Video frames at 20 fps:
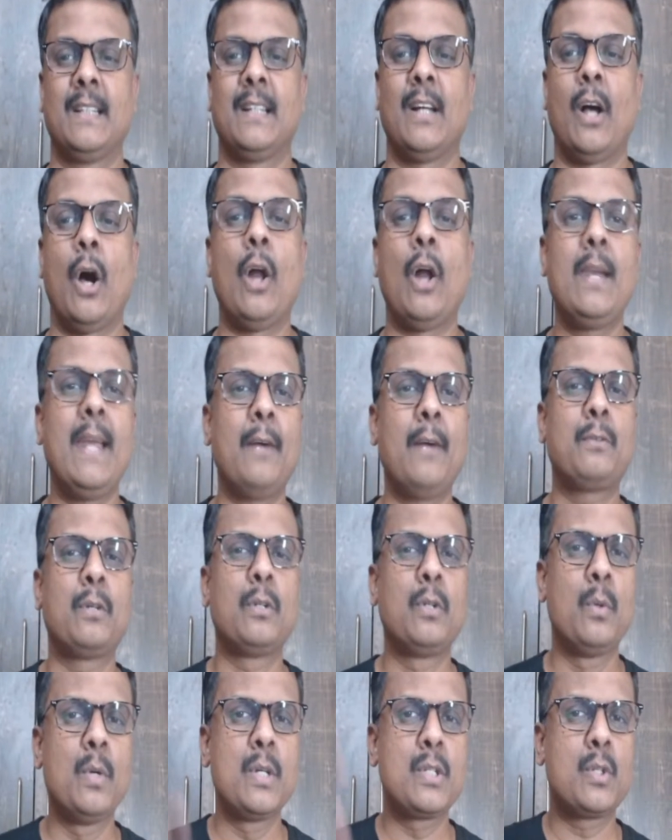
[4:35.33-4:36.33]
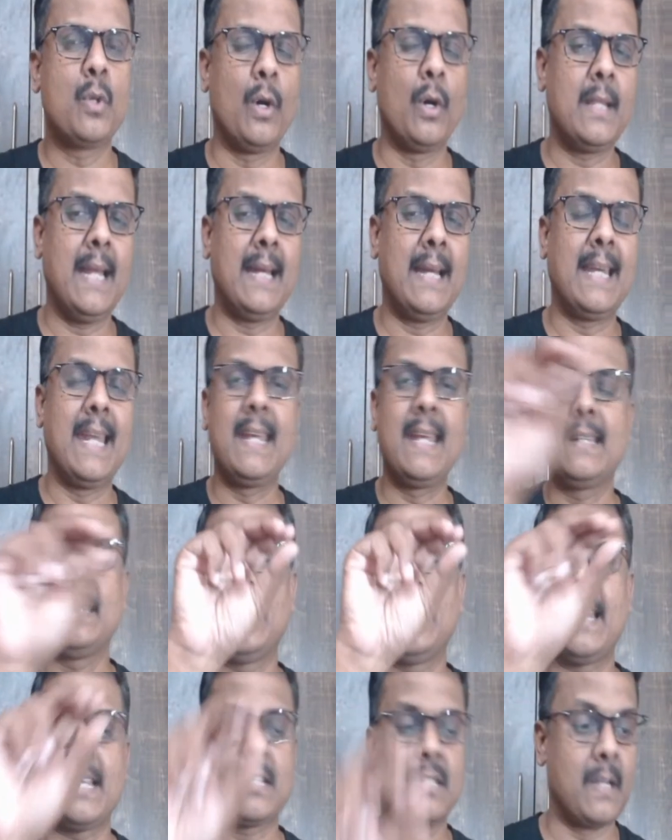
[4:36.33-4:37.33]
All you have to do is go to that link in
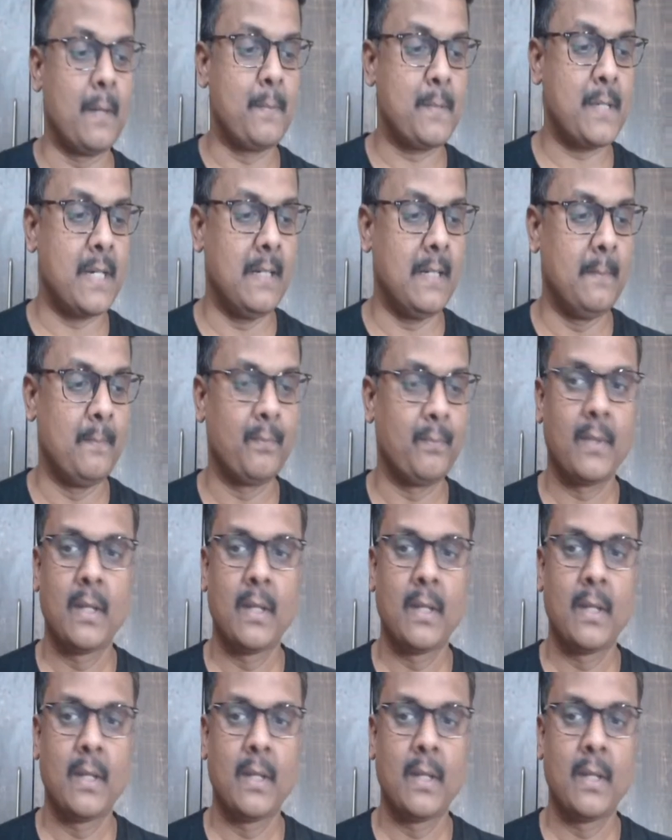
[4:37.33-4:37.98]
the description.